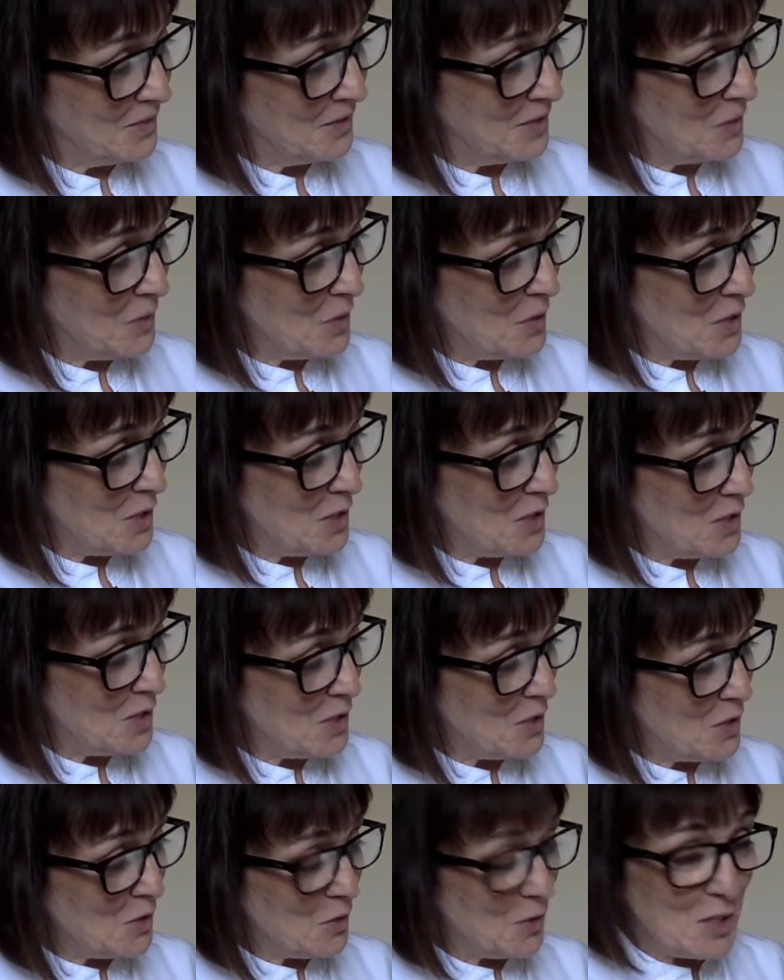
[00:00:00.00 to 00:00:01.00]
There it is.
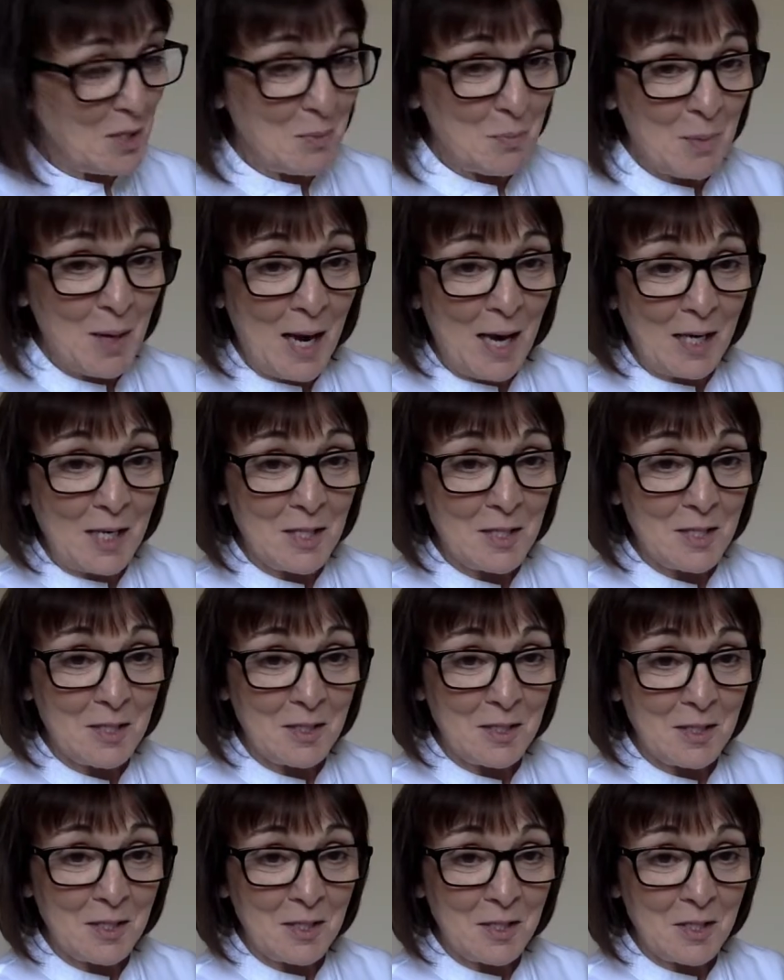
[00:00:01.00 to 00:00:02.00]
It's on his back,
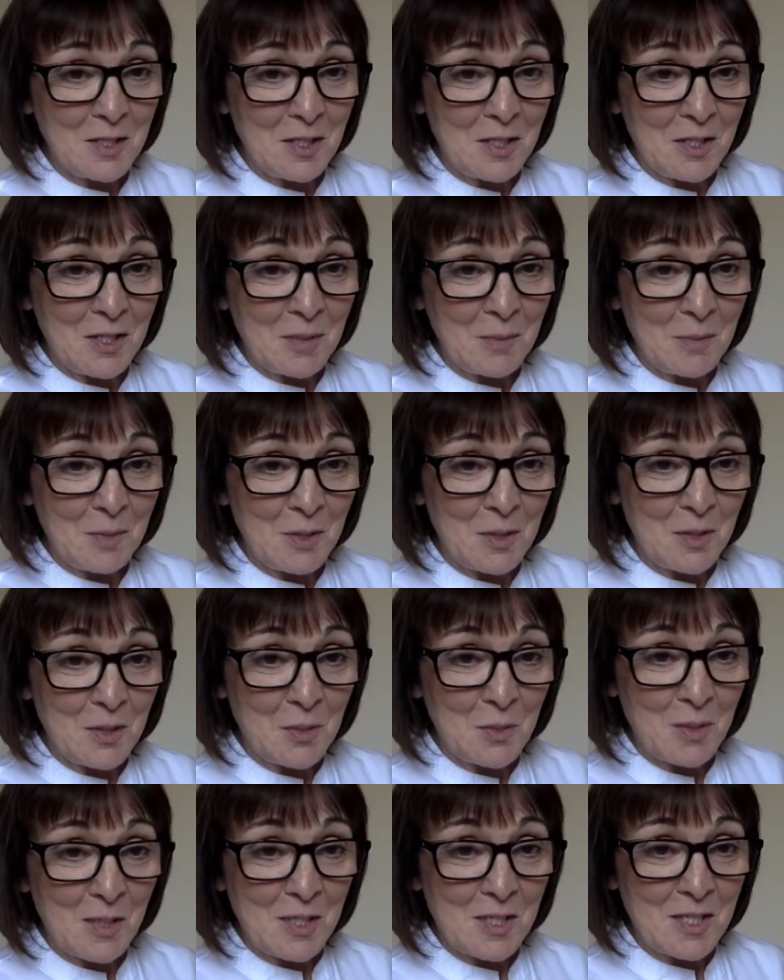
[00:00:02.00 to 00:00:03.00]
isn't it? Because
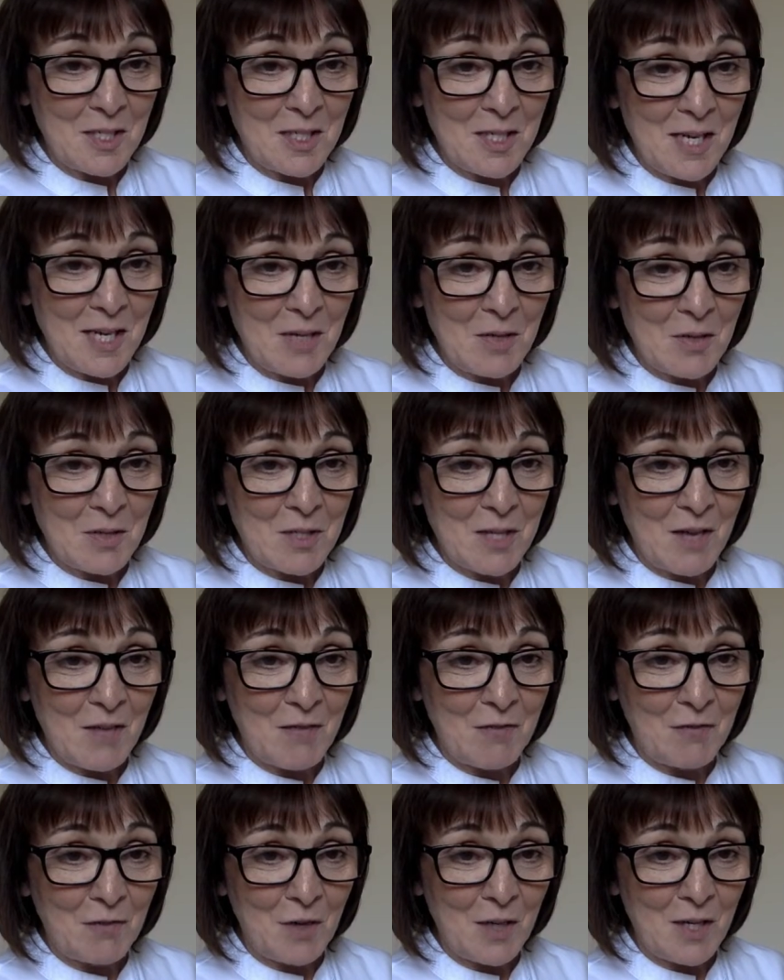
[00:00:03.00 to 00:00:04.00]
when snails get
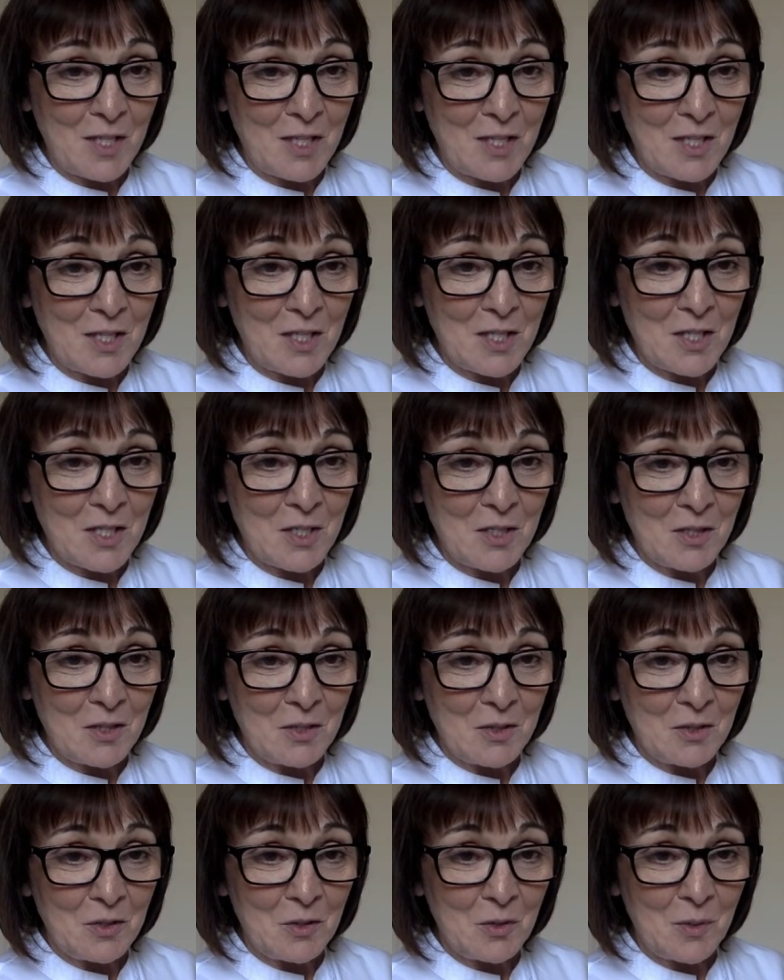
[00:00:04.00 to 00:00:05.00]
frightened
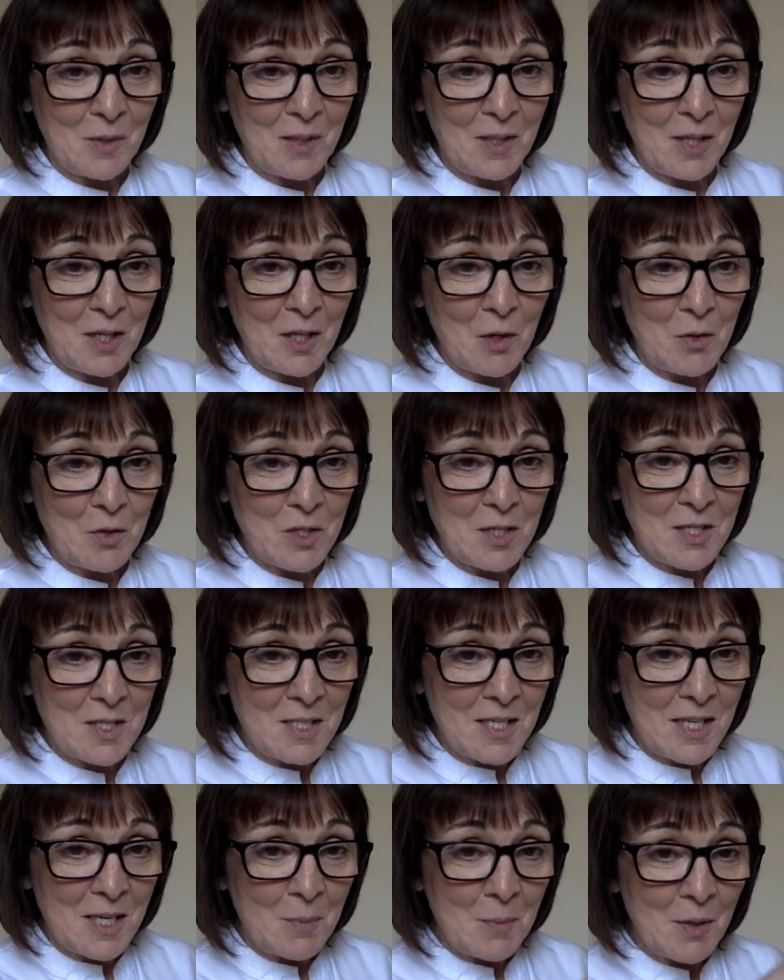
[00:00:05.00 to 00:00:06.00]
or when they go to
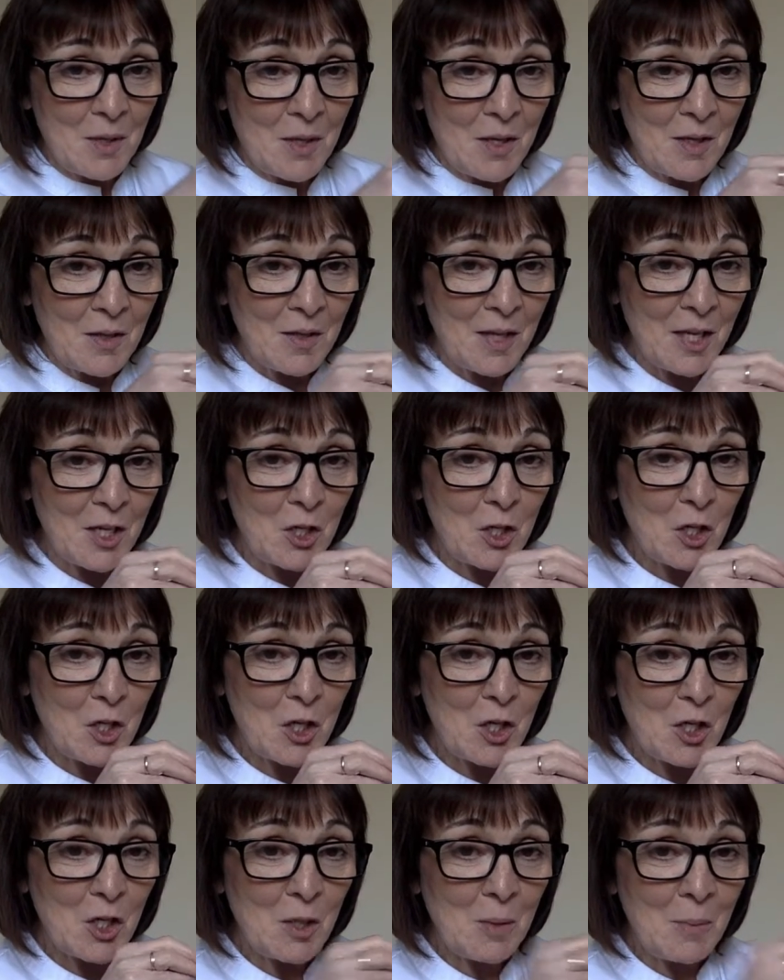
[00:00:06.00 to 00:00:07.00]
sleep, they
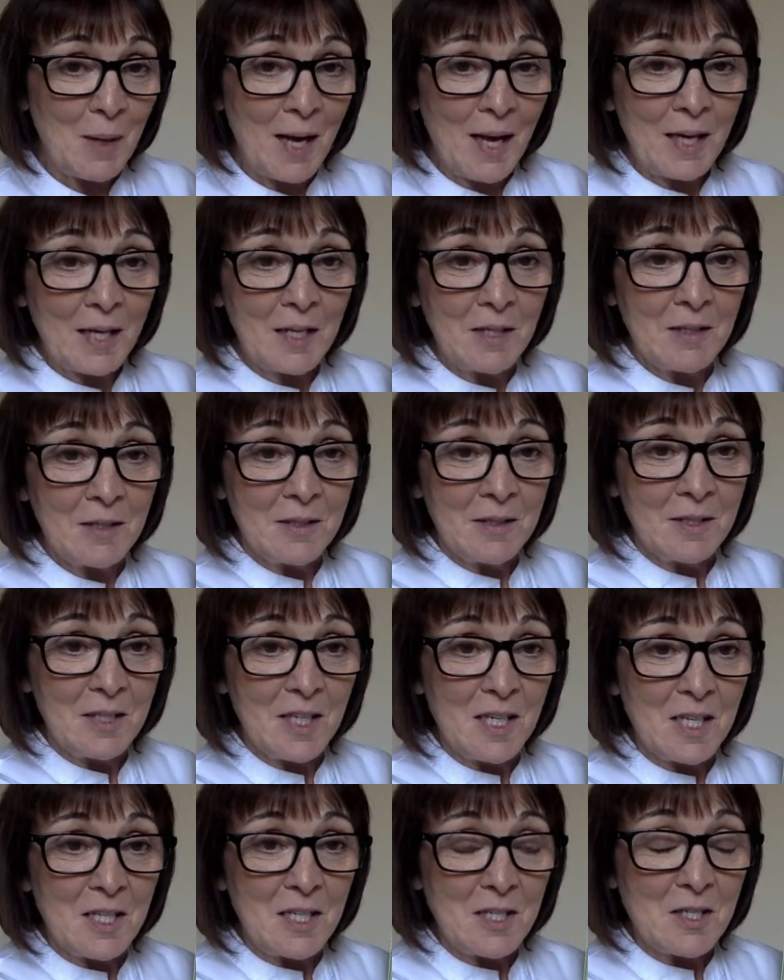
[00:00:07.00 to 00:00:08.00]
curl back
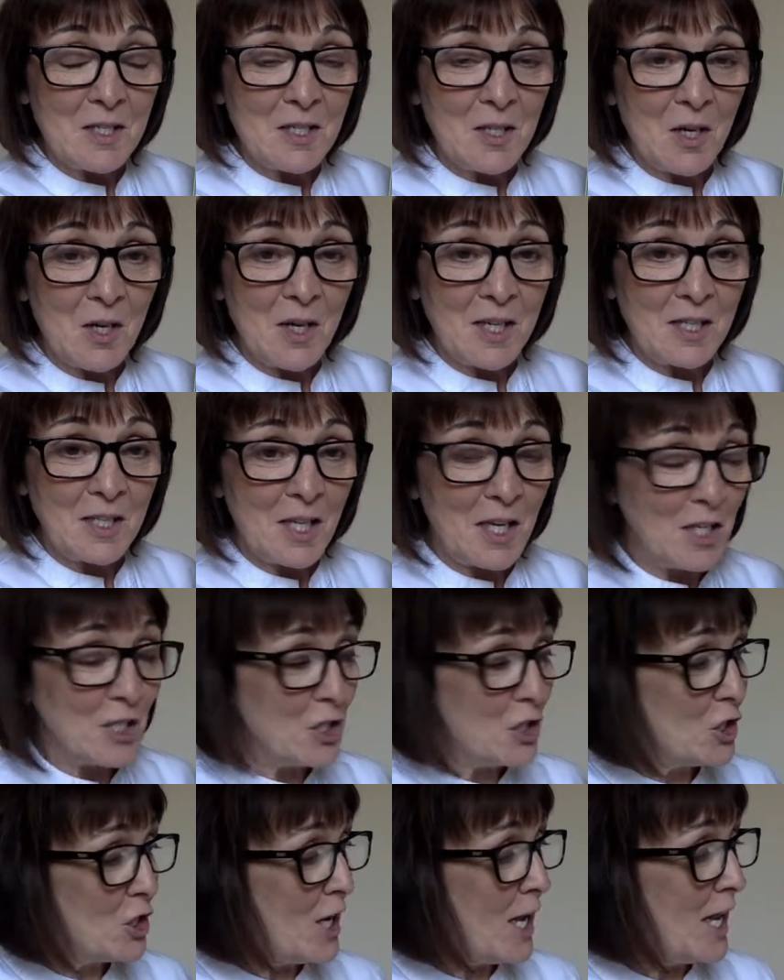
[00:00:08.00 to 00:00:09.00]
inside their
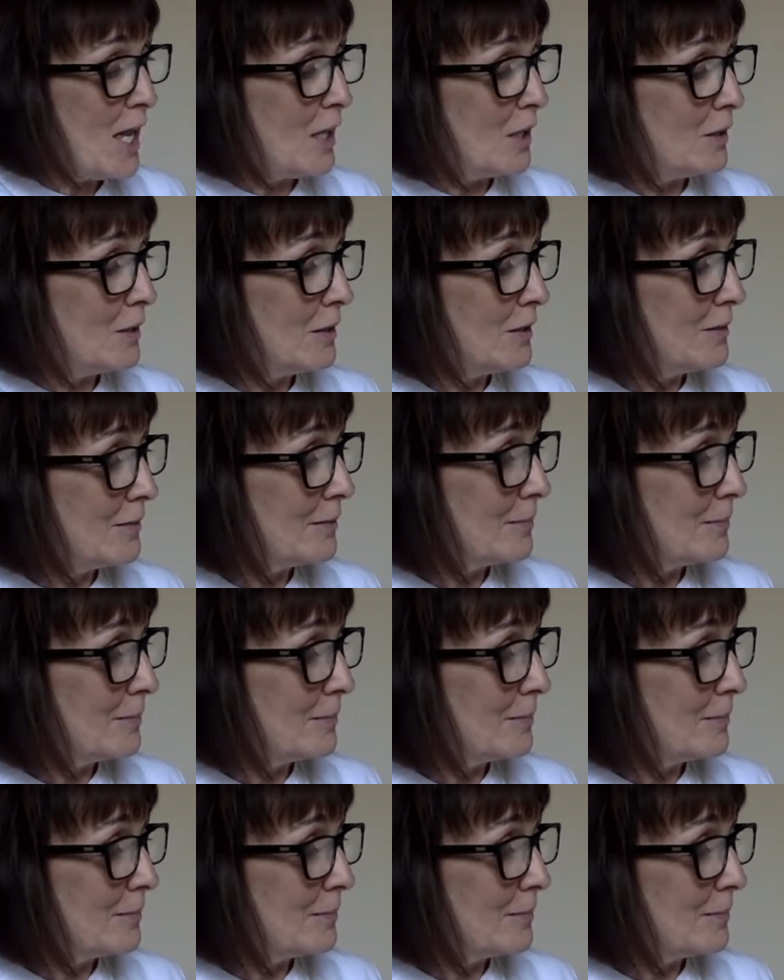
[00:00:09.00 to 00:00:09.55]
shell.